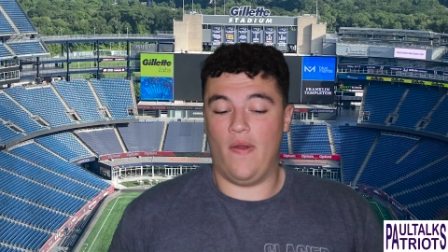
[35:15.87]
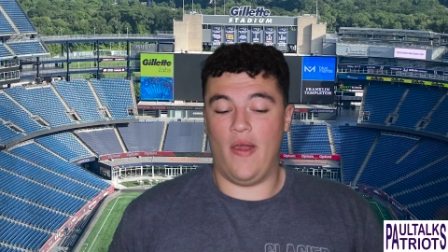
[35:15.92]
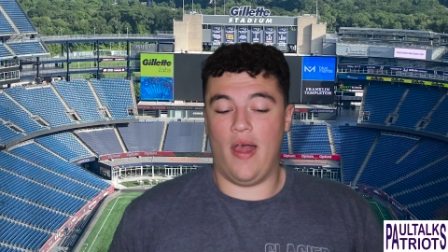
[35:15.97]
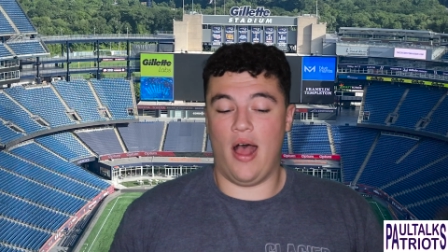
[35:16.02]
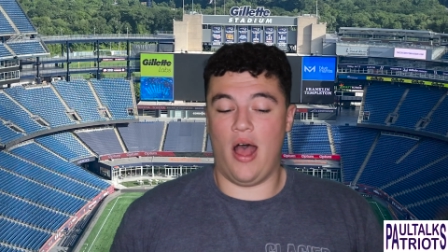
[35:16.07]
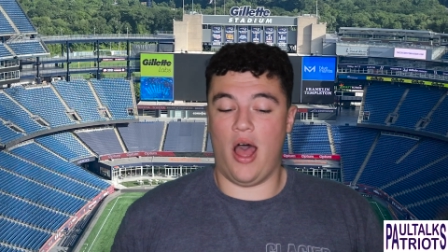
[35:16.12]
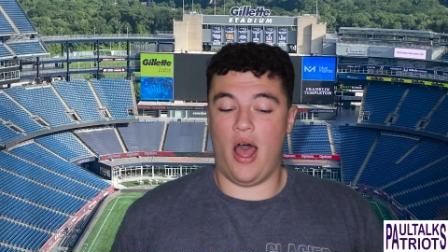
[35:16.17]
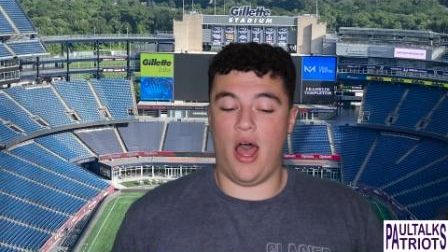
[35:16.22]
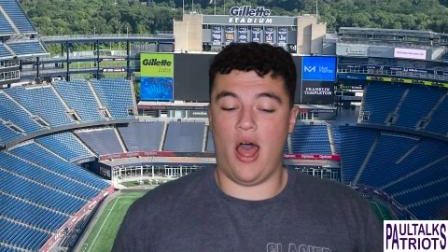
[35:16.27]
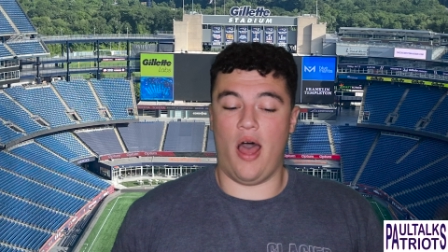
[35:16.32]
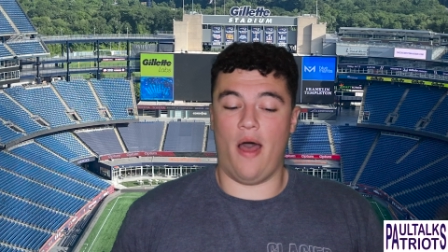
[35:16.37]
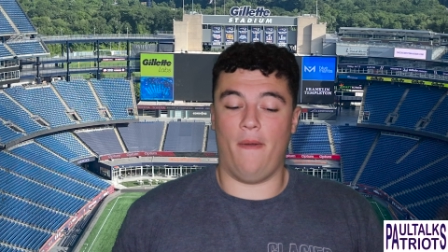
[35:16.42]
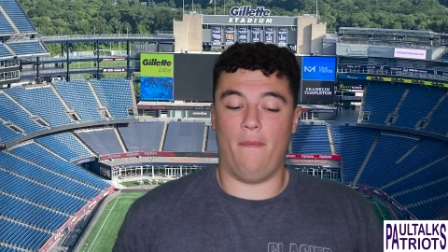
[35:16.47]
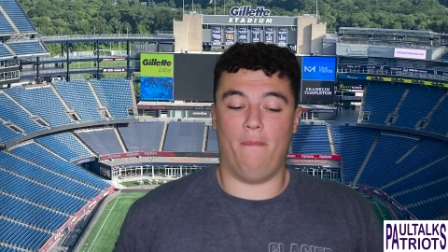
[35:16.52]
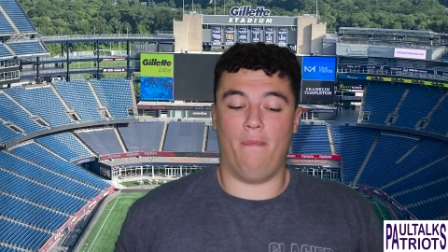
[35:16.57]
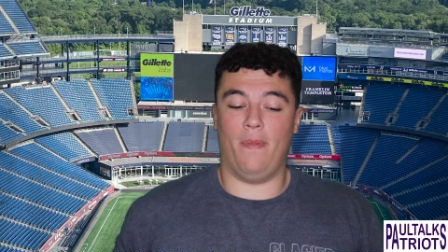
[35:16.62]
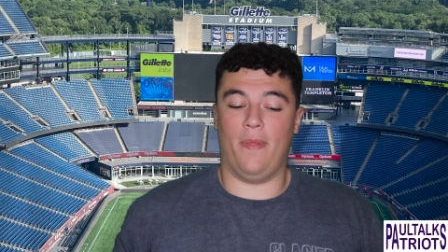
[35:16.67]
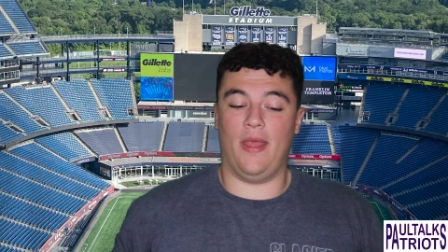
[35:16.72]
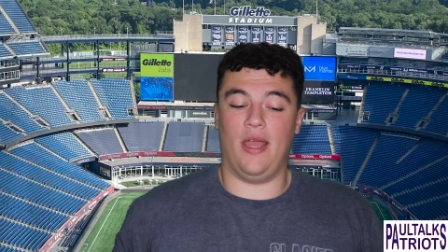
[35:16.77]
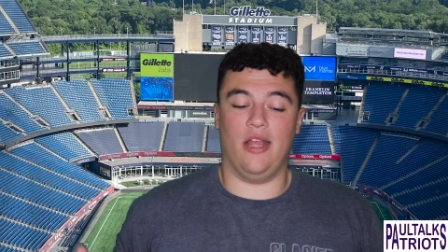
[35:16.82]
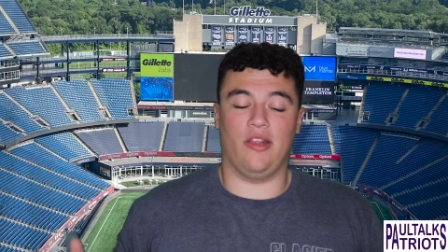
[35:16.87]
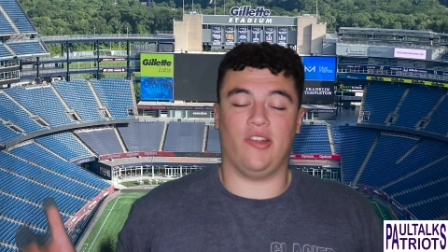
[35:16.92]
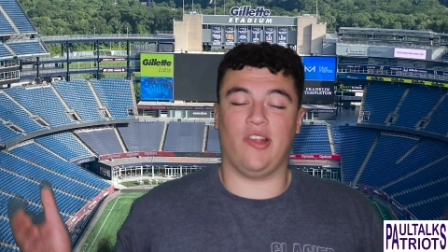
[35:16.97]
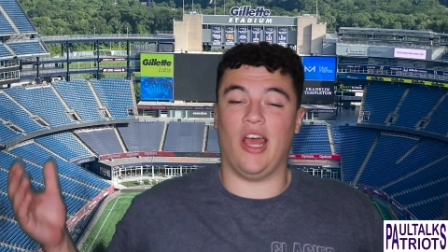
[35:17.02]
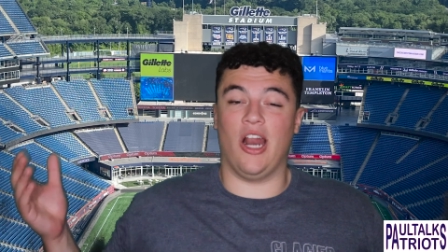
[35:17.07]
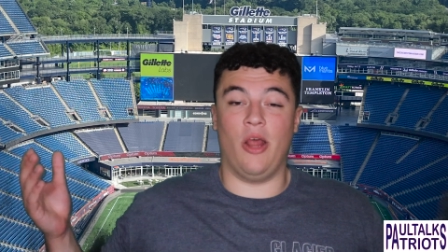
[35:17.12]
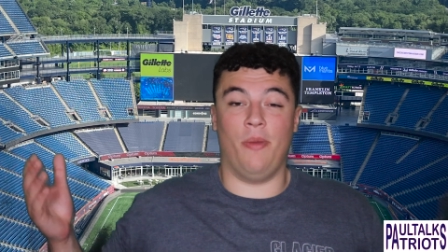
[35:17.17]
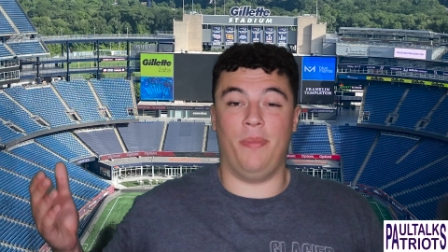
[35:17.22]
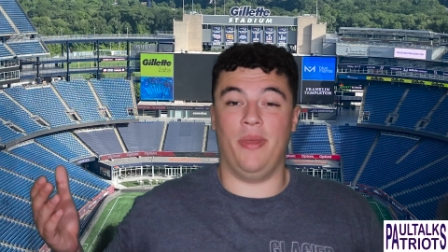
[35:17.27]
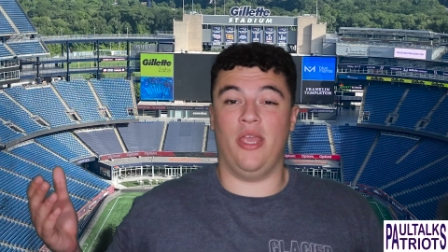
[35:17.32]
It's
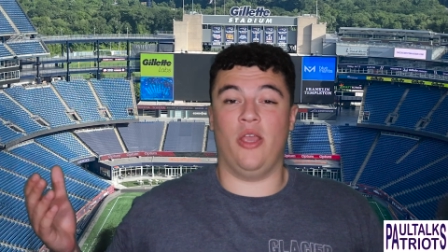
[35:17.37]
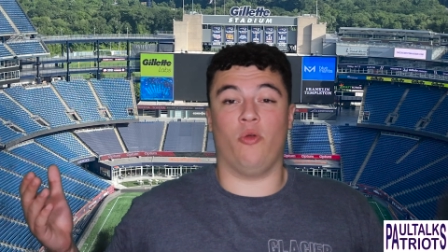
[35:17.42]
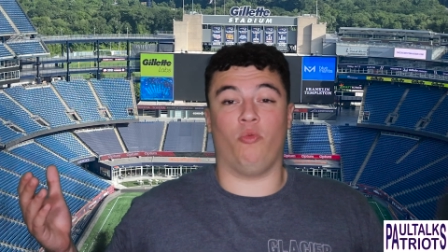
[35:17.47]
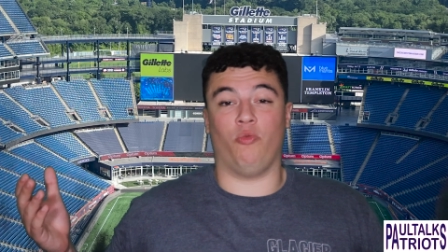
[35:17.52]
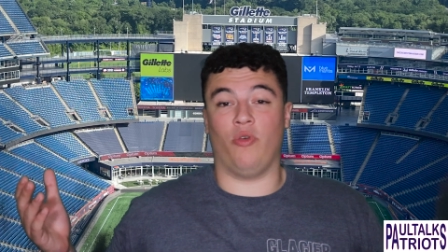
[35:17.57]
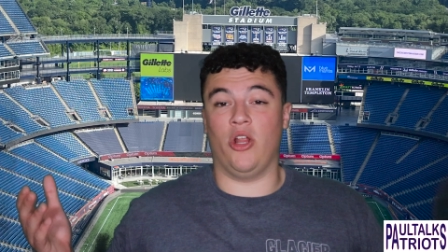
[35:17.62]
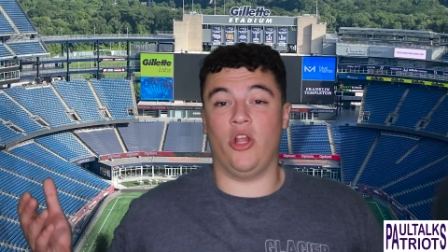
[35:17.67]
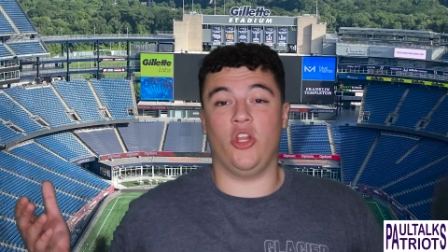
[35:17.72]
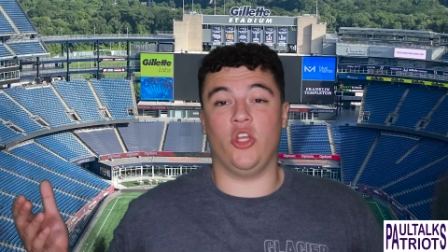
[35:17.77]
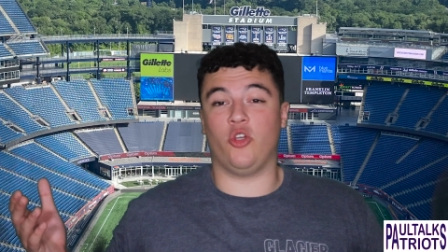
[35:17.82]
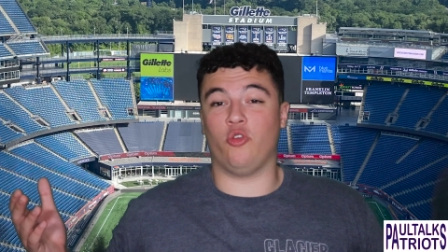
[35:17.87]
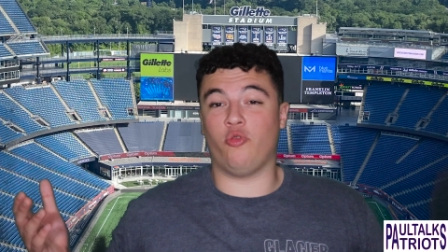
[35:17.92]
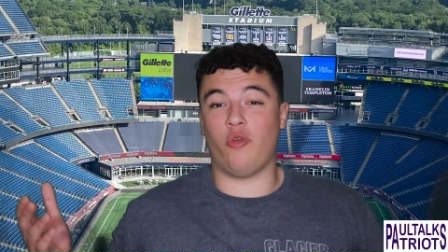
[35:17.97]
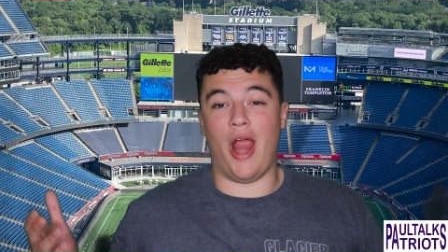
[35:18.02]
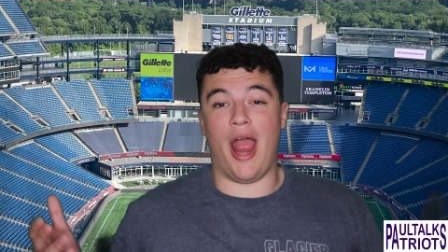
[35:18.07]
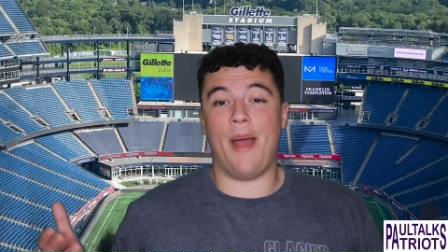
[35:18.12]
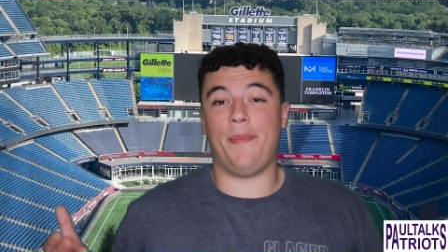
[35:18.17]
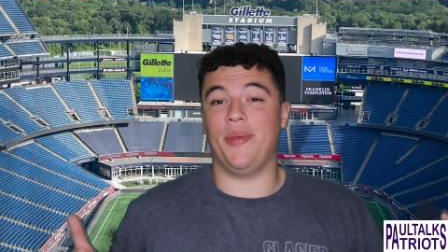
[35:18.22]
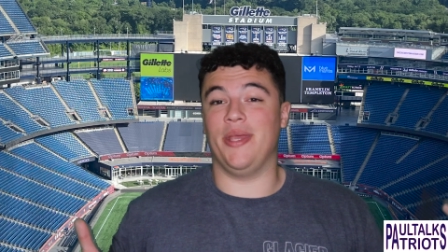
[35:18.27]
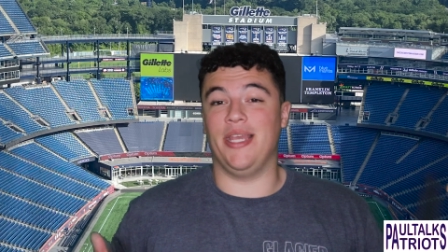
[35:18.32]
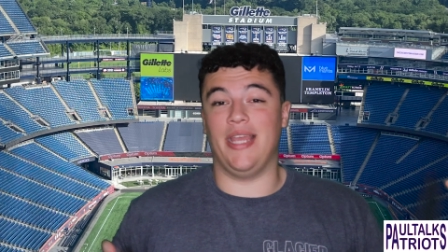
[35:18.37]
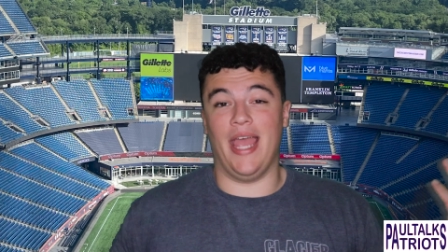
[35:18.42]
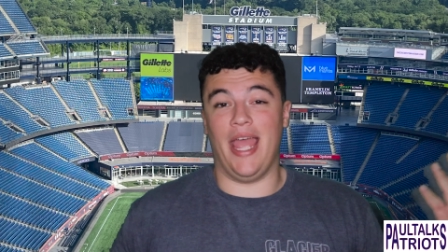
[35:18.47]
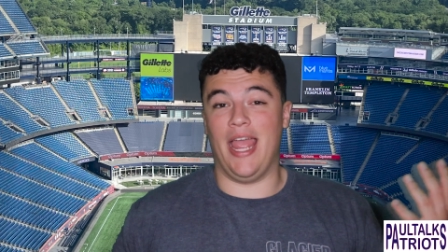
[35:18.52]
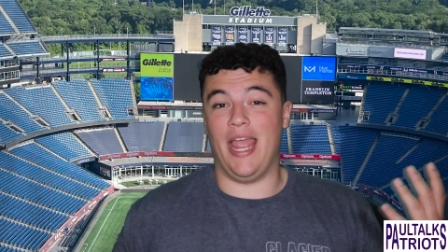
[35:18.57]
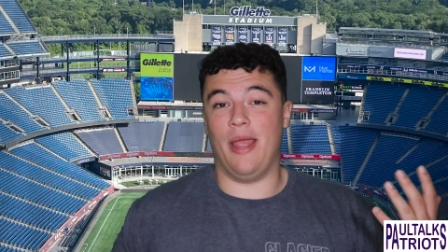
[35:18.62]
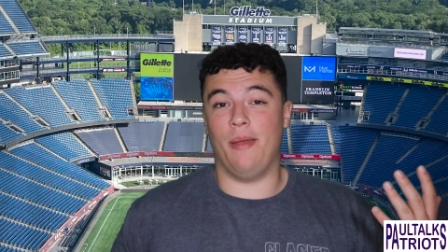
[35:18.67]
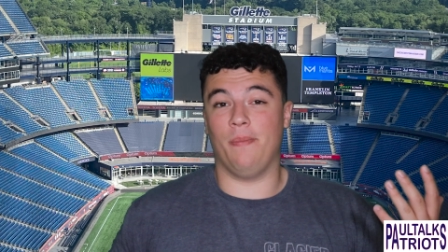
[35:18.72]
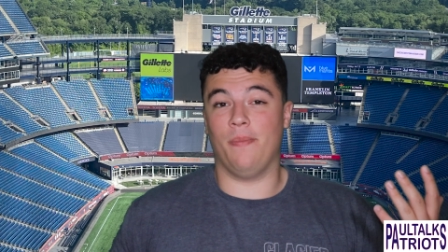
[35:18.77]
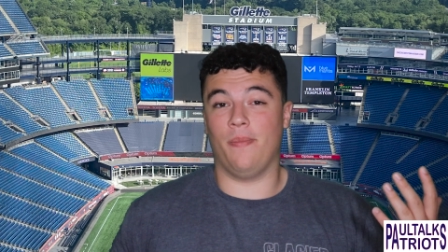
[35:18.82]
going to be a really crappy
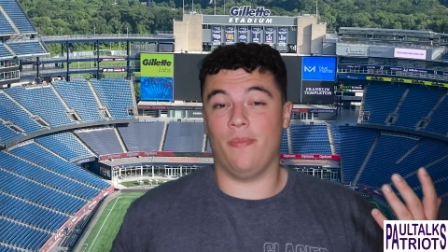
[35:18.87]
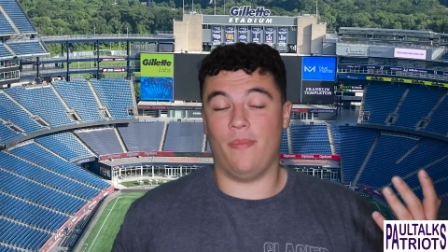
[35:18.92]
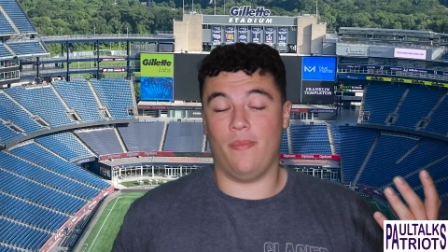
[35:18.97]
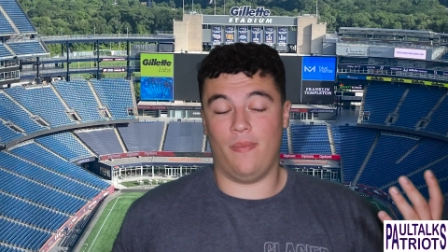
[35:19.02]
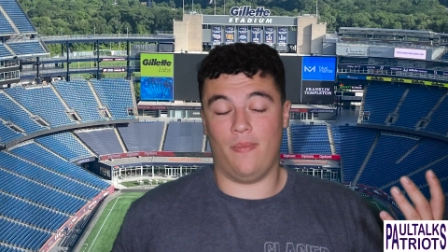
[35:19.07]
game.